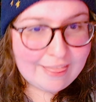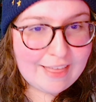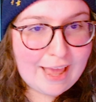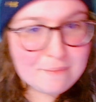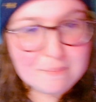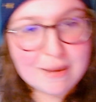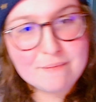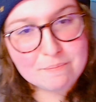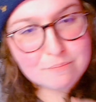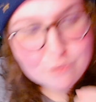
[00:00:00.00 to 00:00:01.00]
I hit
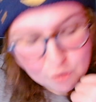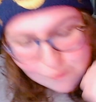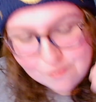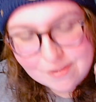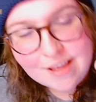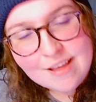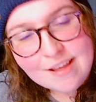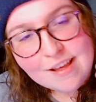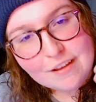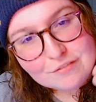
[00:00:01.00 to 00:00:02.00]
my goal
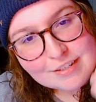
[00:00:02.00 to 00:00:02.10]
of